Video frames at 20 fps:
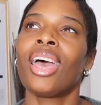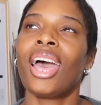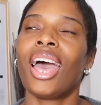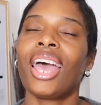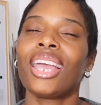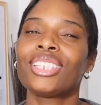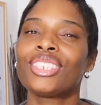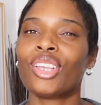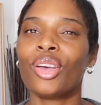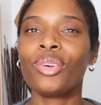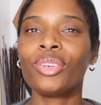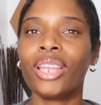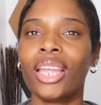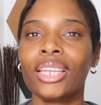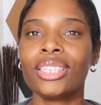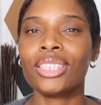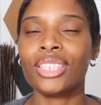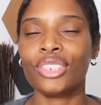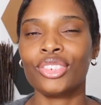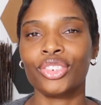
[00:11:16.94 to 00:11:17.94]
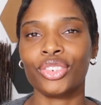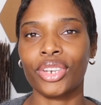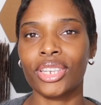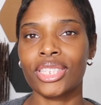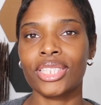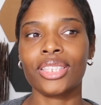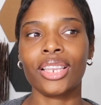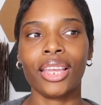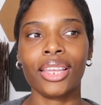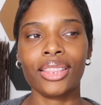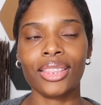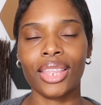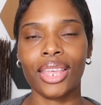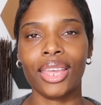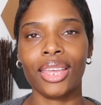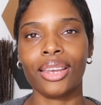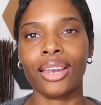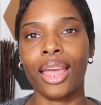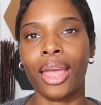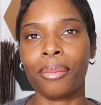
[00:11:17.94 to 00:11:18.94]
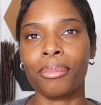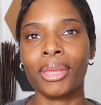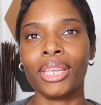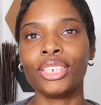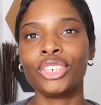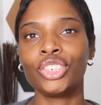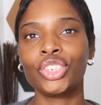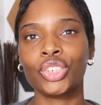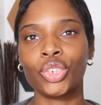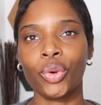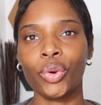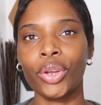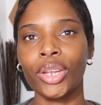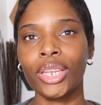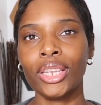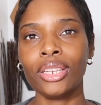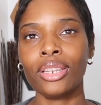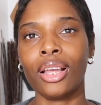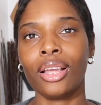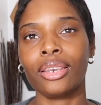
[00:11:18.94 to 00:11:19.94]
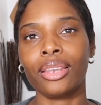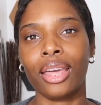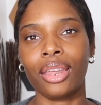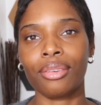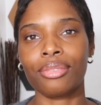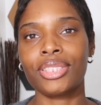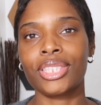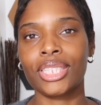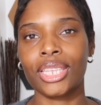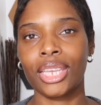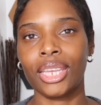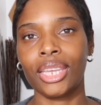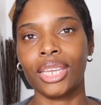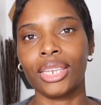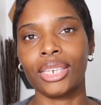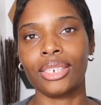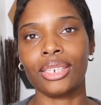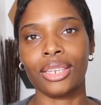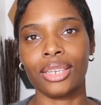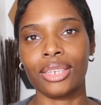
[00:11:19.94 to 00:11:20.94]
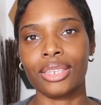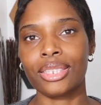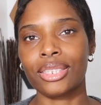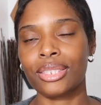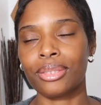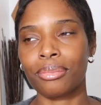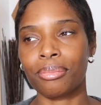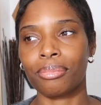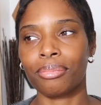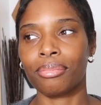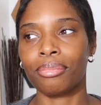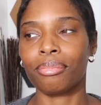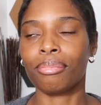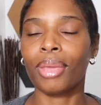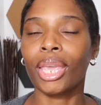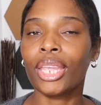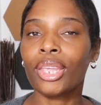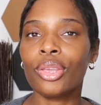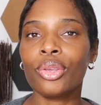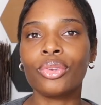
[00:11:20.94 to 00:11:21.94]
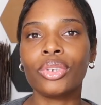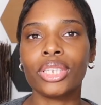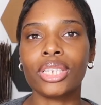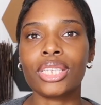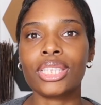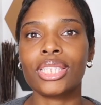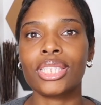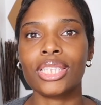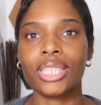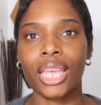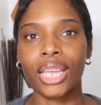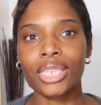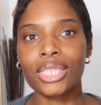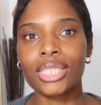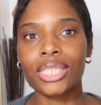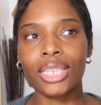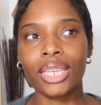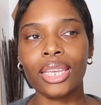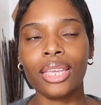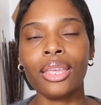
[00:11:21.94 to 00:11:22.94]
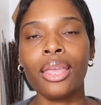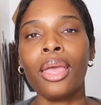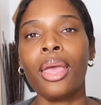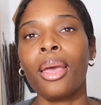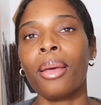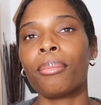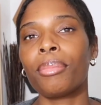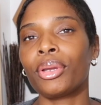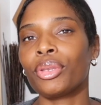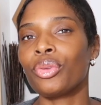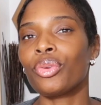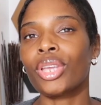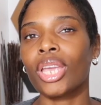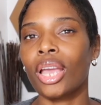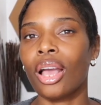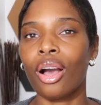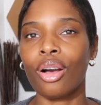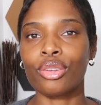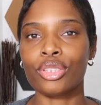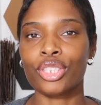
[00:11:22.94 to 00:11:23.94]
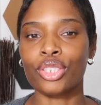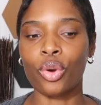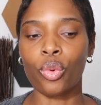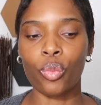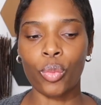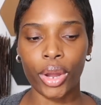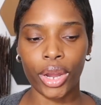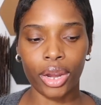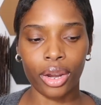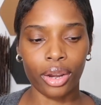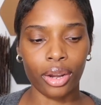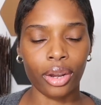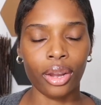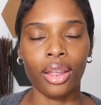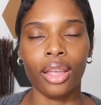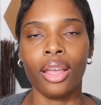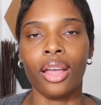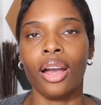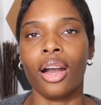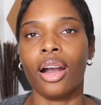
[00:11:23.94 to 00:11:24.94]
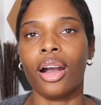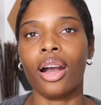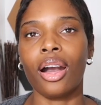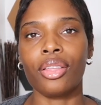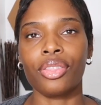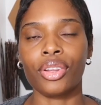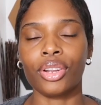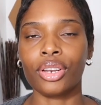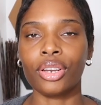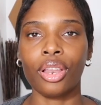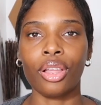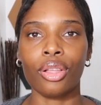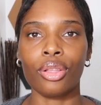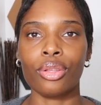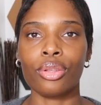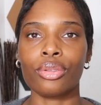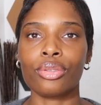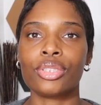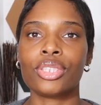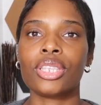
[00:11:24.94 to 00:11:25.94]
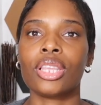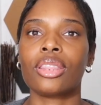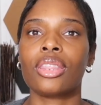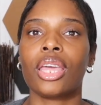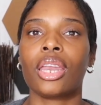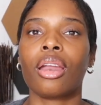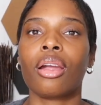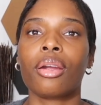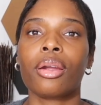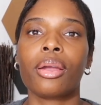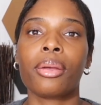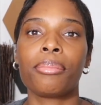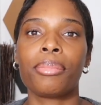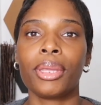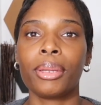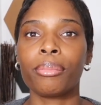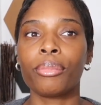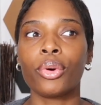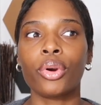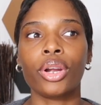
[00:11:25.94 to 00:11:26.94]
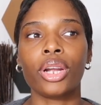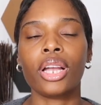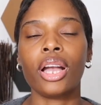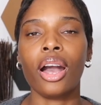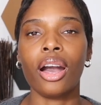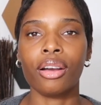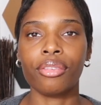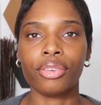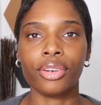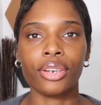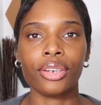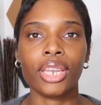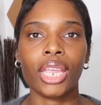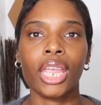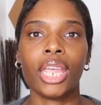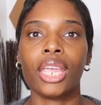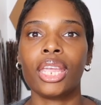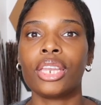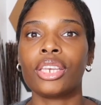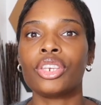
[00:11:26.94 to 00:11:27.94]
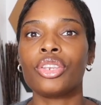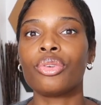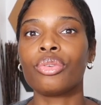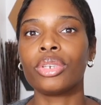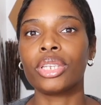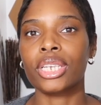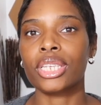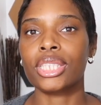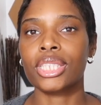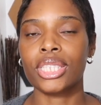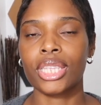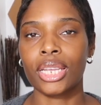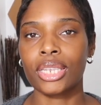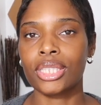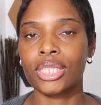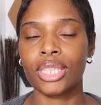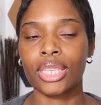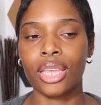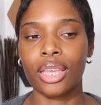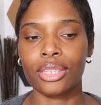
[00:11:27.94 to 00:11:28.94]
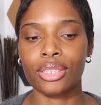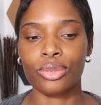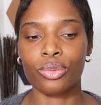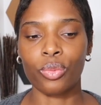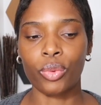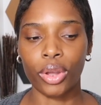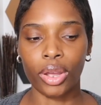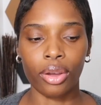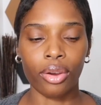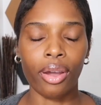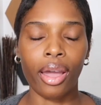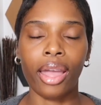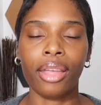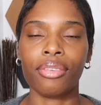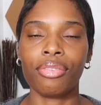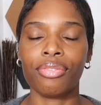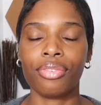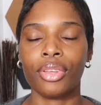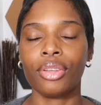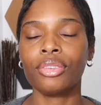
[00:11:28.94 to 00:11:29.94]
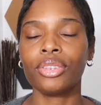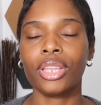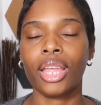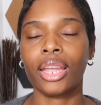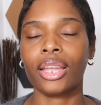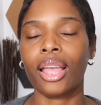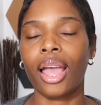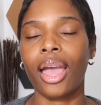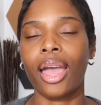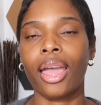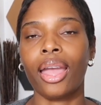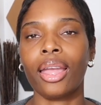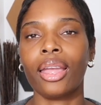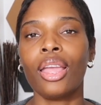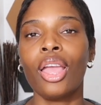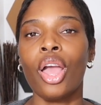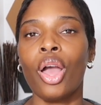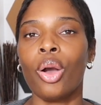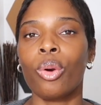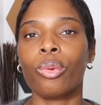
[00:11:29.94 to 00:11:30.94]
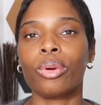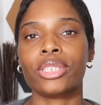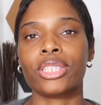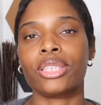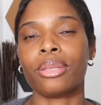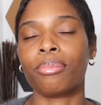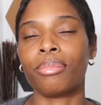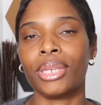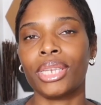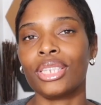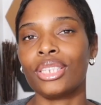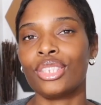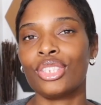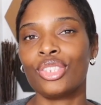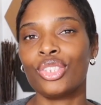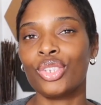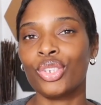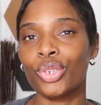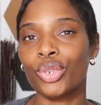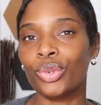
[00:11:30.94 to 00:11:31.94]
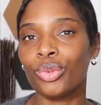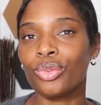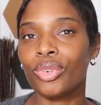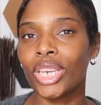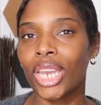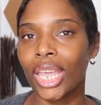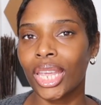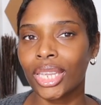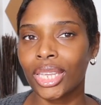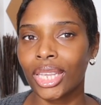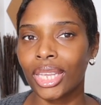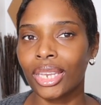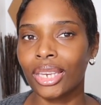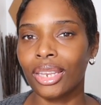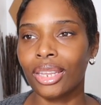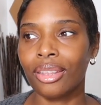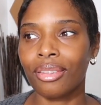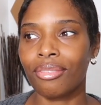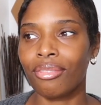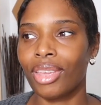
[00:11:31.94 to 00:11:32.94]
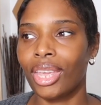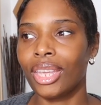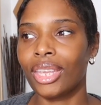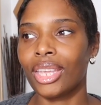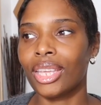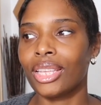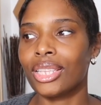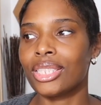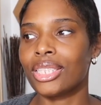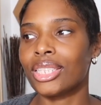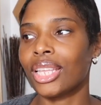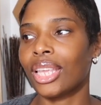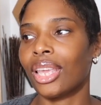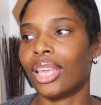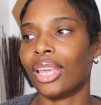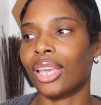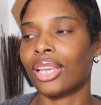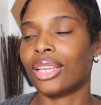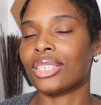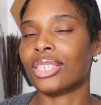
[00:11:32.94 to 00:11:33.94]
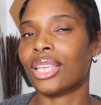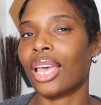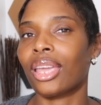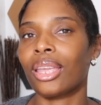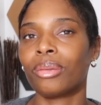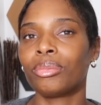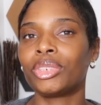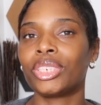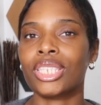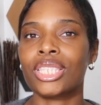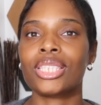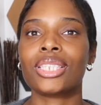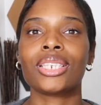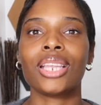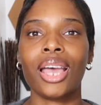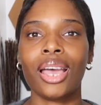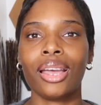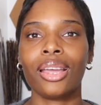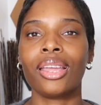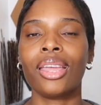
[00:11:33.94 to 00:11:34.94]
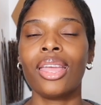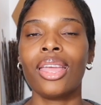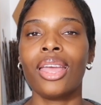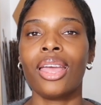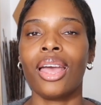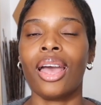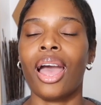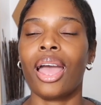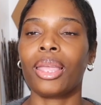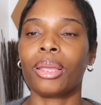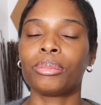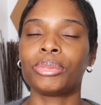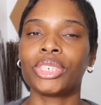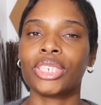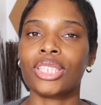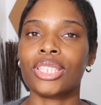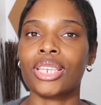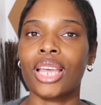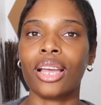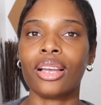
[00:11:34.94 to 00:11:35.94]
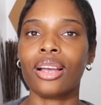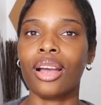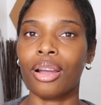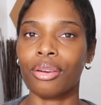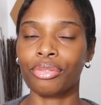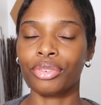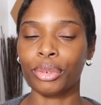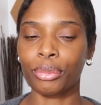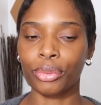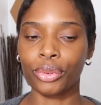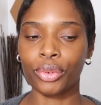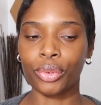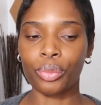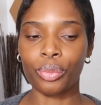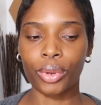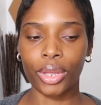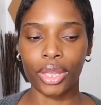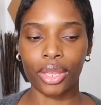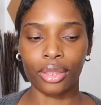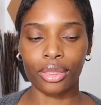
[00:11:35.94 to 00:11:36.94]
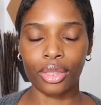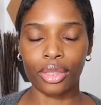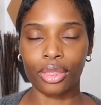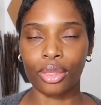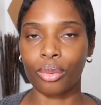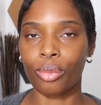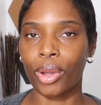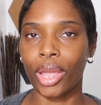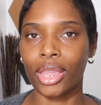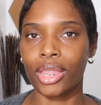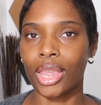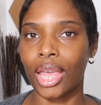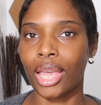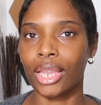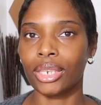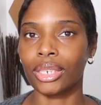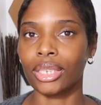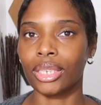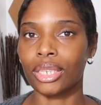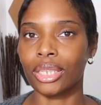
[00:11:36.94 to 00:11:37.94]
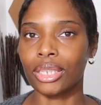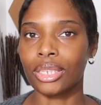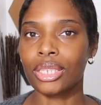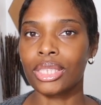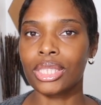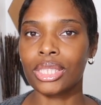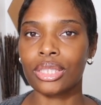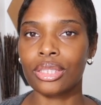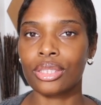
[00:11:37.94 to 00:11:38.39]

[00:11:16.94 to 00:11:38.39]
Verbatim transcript: I don't like to dress like that. I mean, showing a lot of skin does make you look sexy, but you can also wear other clothes that are a bit more covered and you look sexy as well. I felt like I was a bit too naked in Vegas, and I am just not comfortable with the way that looks.